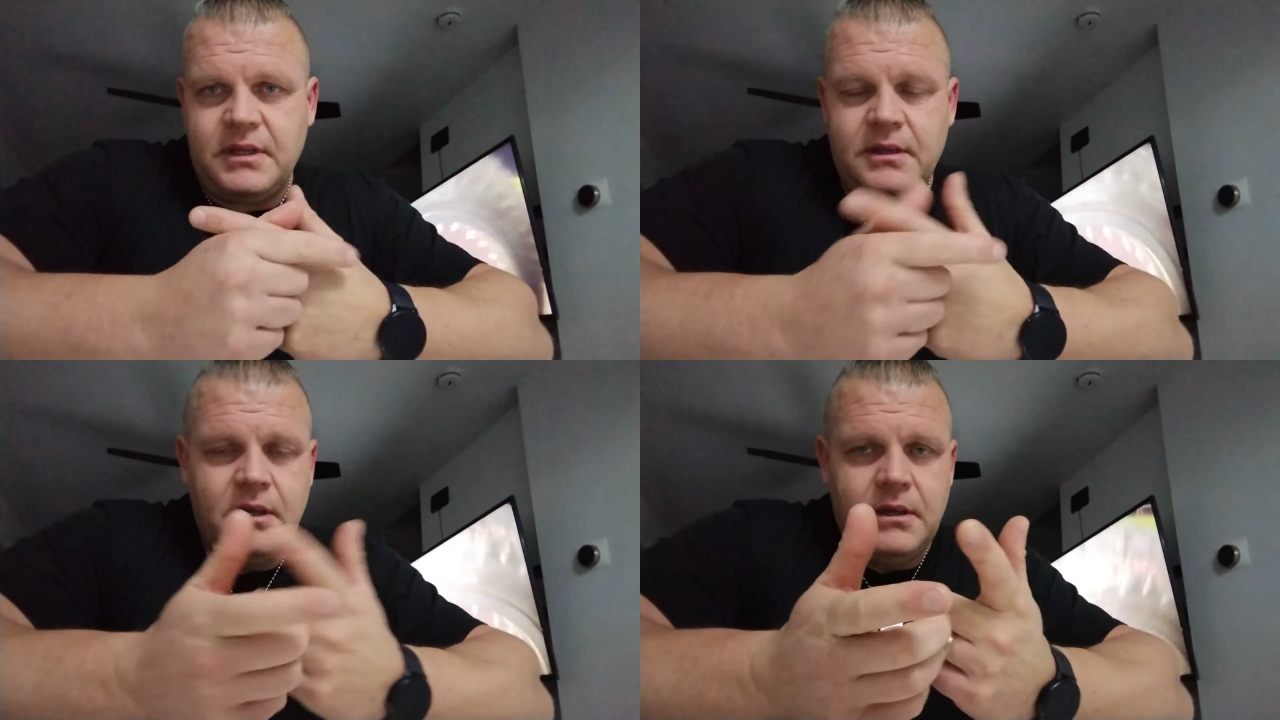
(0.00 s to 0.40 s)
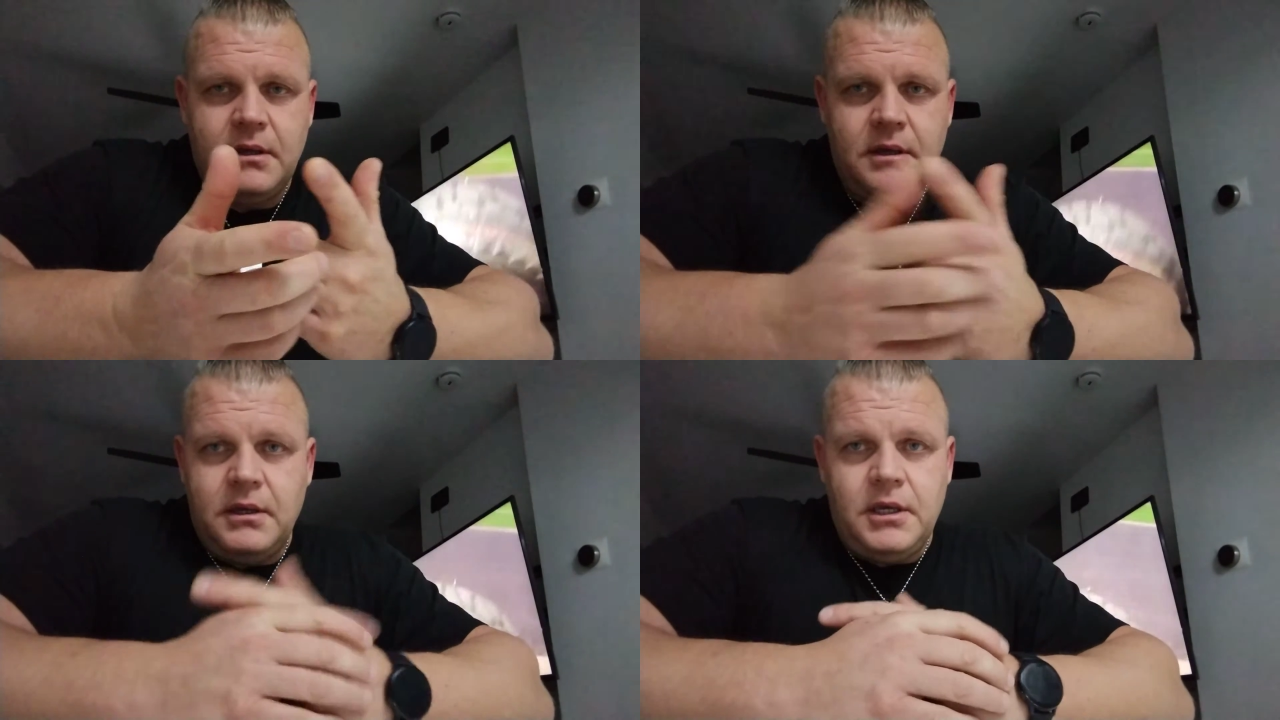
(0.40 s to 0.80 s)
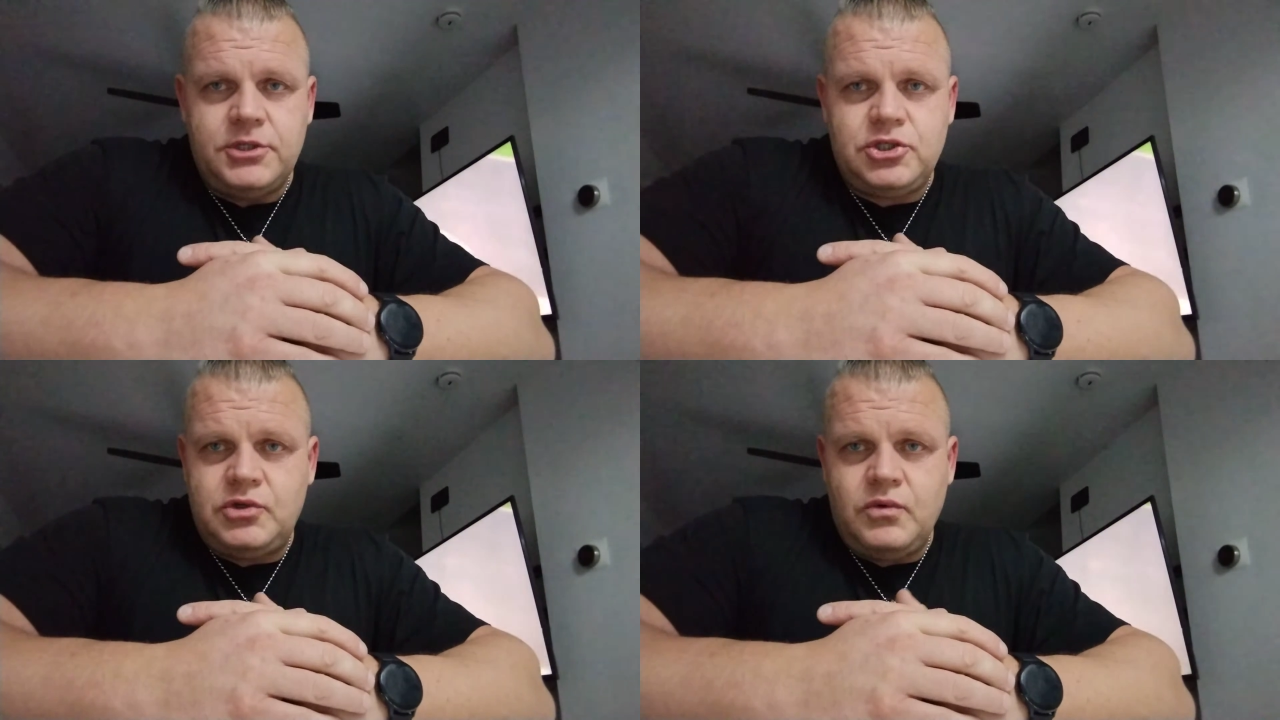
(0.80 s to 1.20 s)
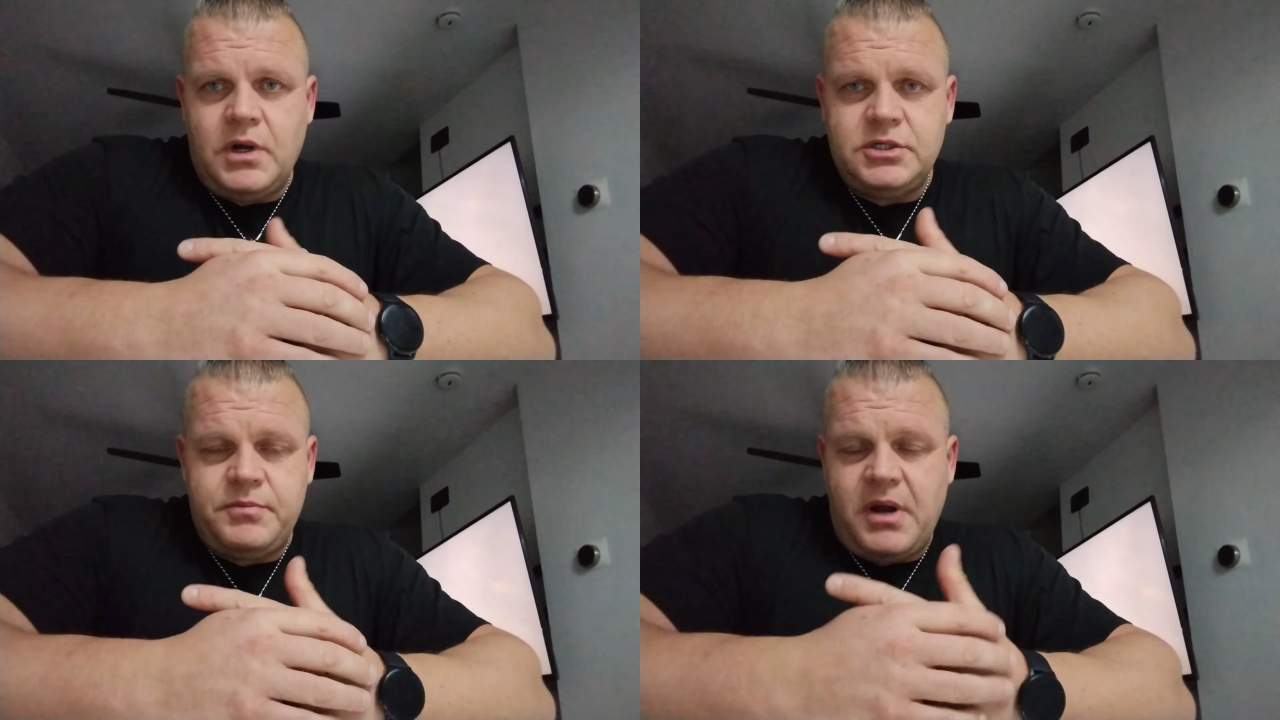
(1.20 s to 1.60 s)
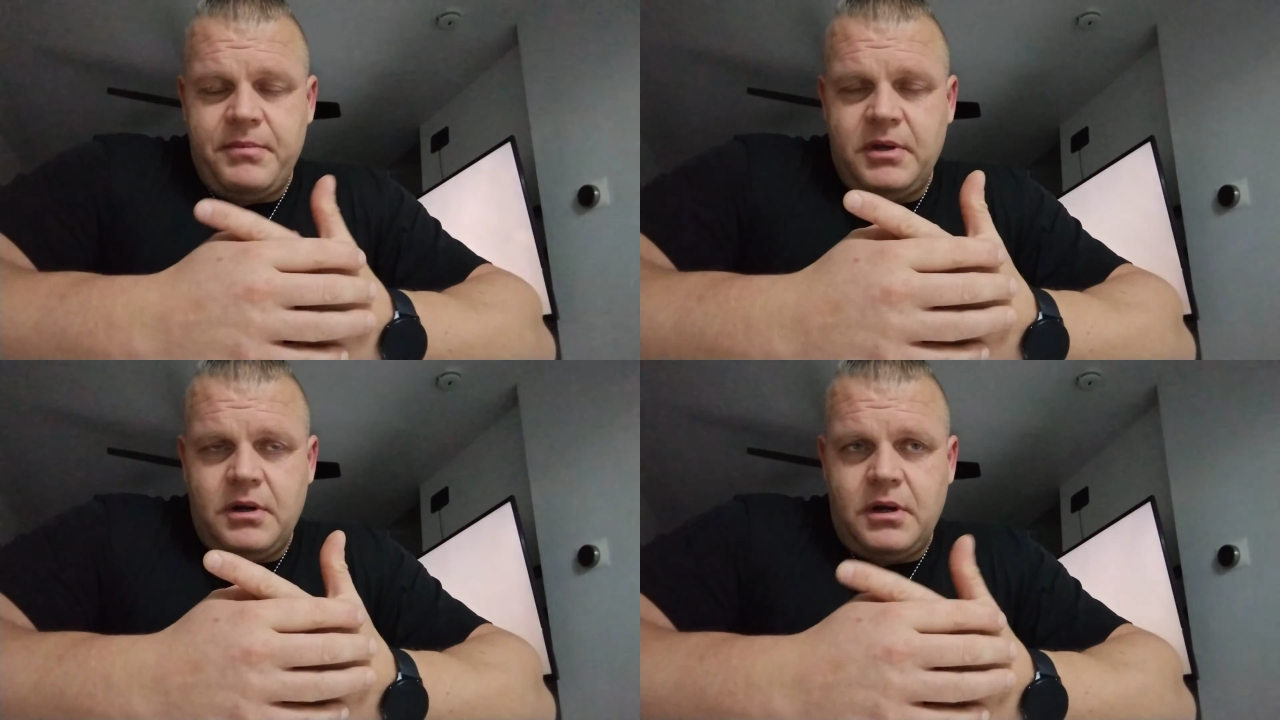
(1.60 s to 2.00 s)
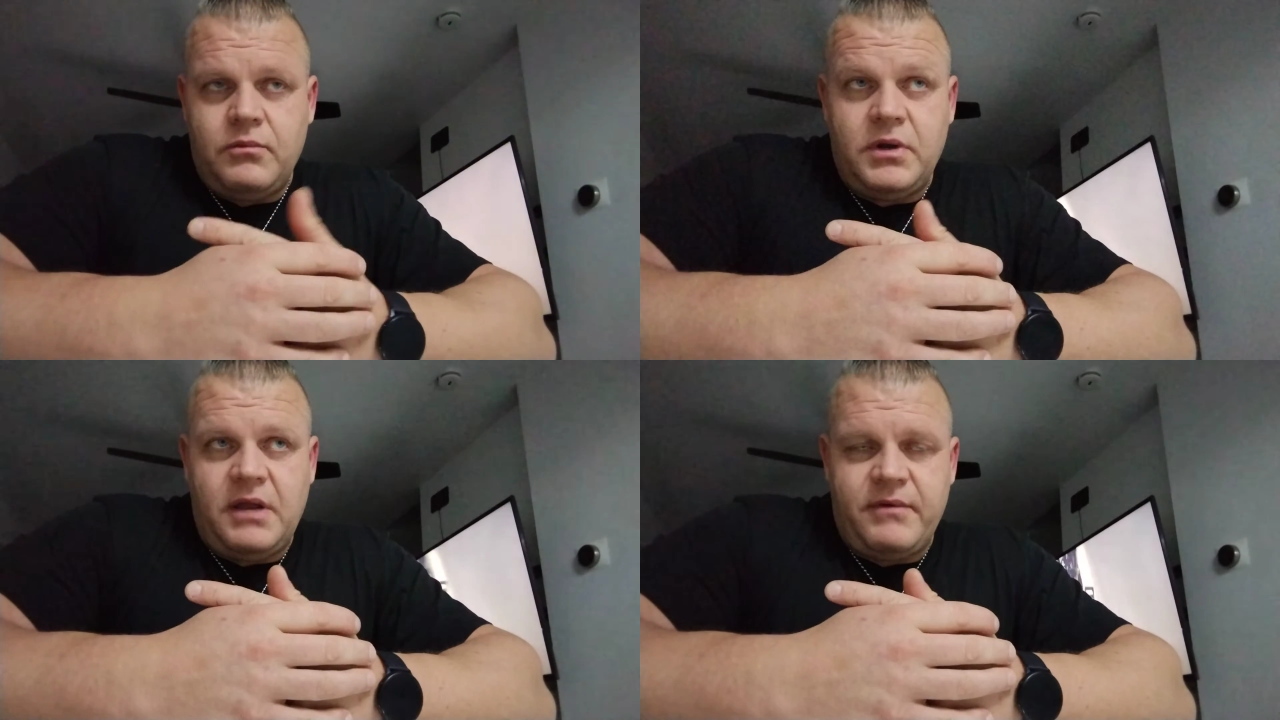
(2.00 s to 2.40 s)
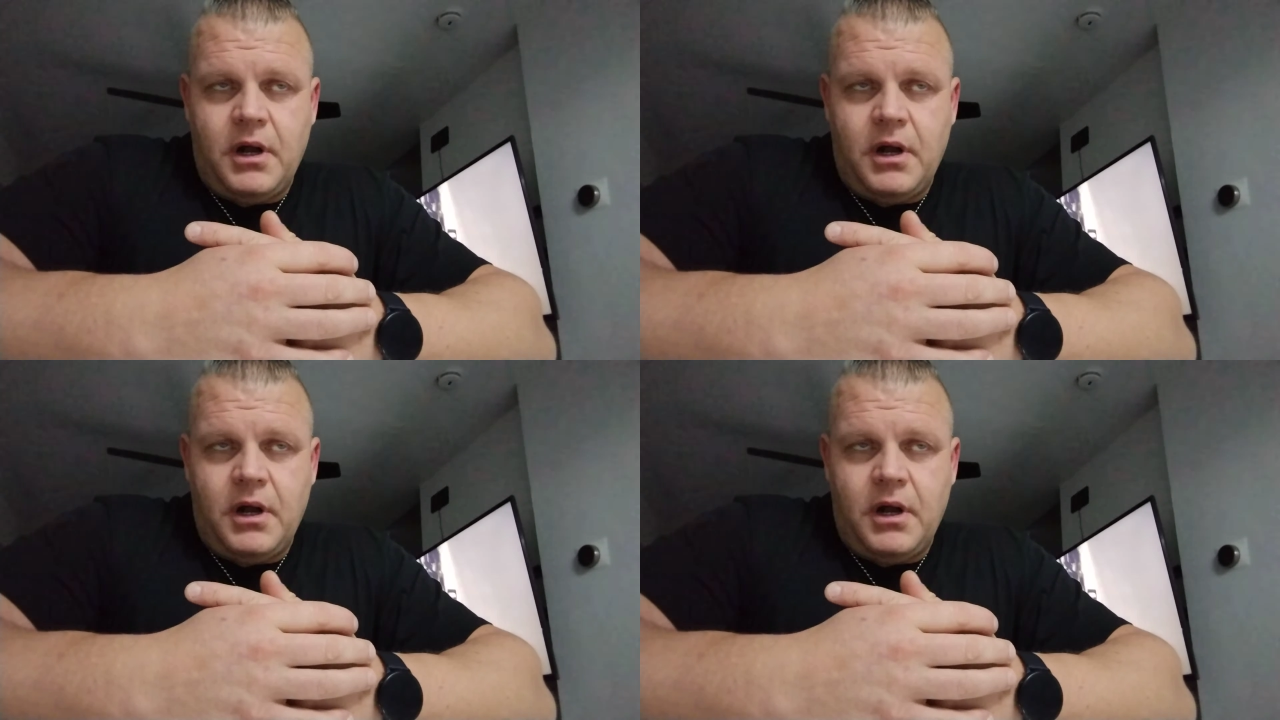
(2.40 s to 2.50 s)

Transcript: And it's a 200, probably whatever,